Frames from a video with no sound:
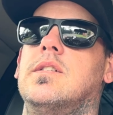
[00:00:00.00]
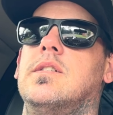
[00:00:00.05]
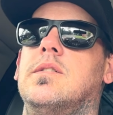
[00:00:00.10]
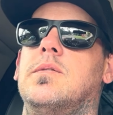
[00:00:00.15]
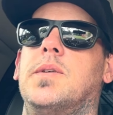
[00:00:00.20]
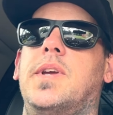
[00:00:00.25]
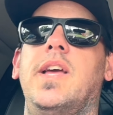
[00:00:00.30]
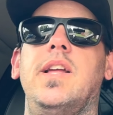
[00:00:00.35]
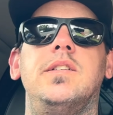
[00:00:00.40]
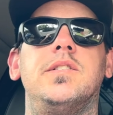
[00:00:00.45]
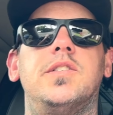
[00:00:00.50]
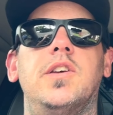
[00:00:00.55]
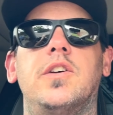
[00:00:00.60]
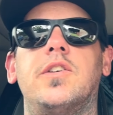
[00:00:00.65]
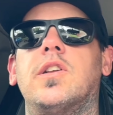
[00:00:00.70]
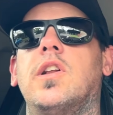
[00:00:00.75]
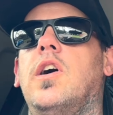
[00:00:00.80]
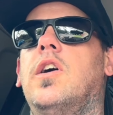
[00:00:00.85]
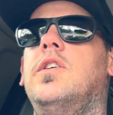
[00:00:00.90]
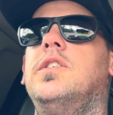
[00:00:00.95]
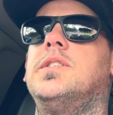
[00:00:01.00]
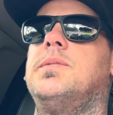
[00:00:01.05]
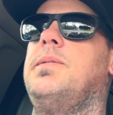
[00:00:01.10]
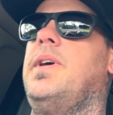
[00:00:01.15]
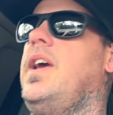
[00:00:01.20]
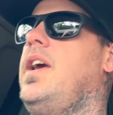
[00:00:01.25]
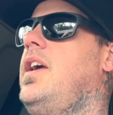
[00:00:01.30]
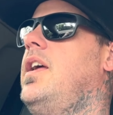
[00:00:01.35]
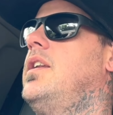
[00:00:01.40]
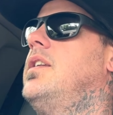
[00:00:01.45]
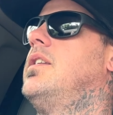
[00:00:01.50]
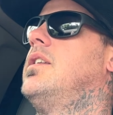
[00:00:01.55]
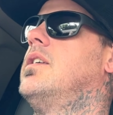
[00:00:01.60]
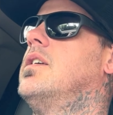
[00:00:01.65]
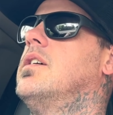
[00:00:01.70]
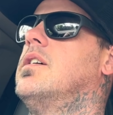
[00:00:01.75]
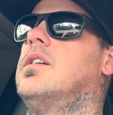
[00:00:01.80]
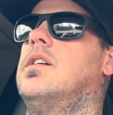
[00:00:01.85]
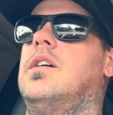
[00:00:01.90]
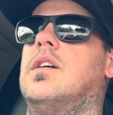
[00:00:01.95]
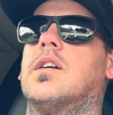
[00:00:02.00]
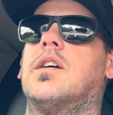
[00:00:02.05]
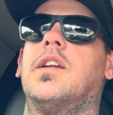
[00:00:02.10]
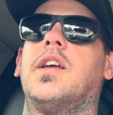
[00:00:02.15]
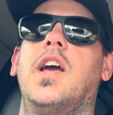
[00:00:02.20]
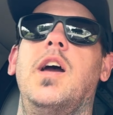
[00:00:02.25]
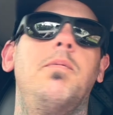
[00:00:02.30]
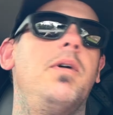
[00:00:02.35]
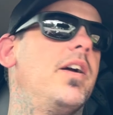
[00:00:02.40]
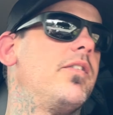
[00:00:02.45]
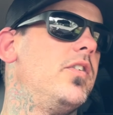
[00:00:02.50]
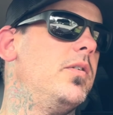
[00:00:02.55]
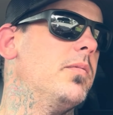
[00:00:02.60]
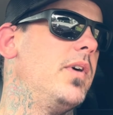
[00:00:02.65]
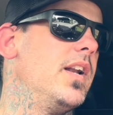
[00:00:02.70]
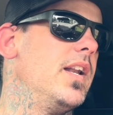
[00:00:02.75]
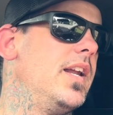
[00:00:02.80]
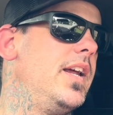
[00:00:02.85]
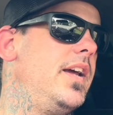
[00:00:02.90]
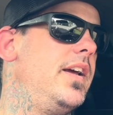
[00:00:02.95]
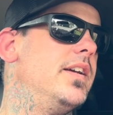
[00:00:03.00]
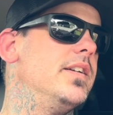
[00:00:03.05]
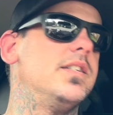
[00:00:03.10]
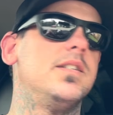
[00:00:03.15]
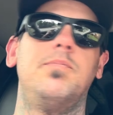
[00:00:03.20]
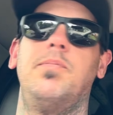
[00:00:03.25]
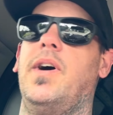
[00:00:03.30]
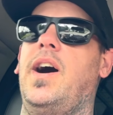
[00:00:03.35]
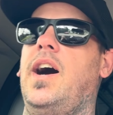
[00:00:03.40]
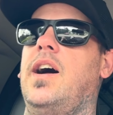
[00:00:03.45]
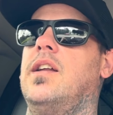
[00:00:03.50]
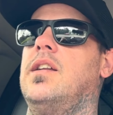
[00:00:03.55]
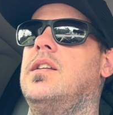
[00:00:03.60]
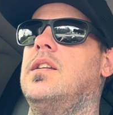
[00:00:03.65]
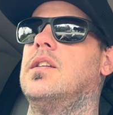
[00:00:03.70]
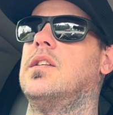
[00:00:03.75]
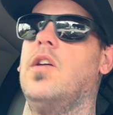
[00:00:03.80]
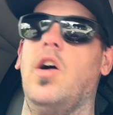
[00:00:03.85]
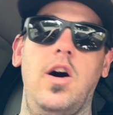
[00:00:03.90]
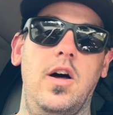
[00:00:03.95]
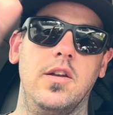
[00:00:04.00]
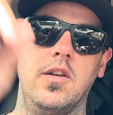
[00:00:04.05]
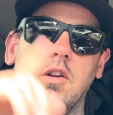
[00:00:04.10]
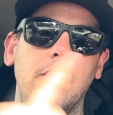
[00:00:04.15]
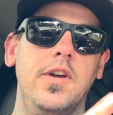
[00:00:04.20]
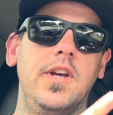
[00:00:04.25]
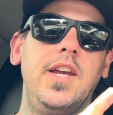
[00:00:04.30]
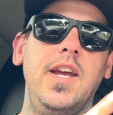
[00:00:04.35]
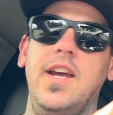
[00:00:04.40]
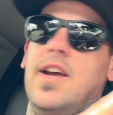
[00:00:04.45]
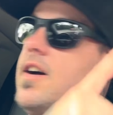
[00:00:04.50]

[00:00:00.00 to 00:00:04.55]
I'm getting so close, man. Got to go back through my list, but like Lukey,